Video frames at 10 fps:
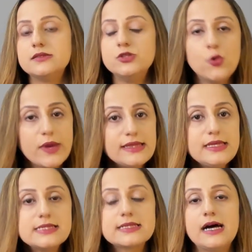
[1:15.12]
Knowing
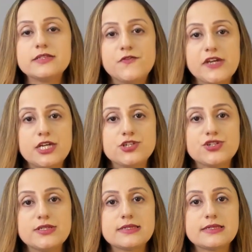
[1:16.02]
these
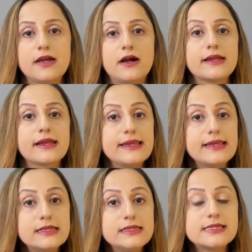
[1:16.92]
classifications, they are
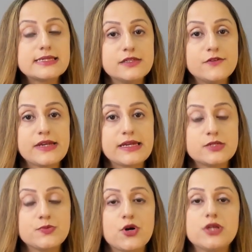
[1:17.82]
clinically
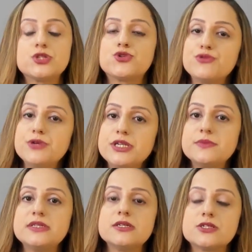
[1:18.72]
significant because the
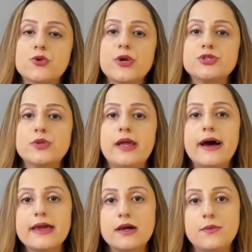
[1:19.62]
treatment is going to
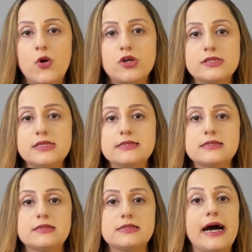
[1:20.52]
lie upon
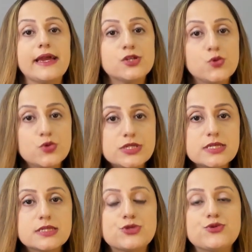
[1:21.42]
this
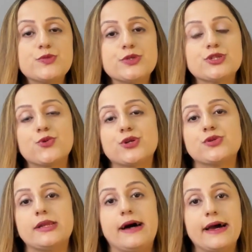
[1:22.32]
diagnosis, the treatment is going
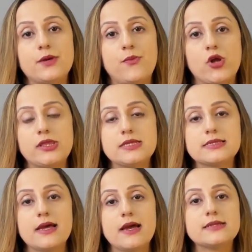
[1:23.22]
to lie upon
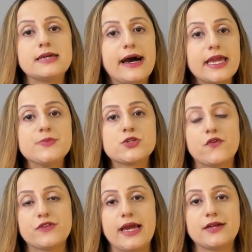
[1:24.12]
this types
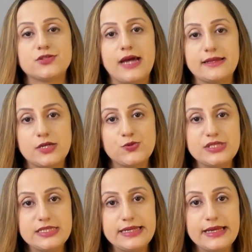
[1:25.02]
of the cataract that
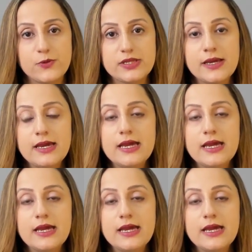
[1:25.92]
we are dealing with.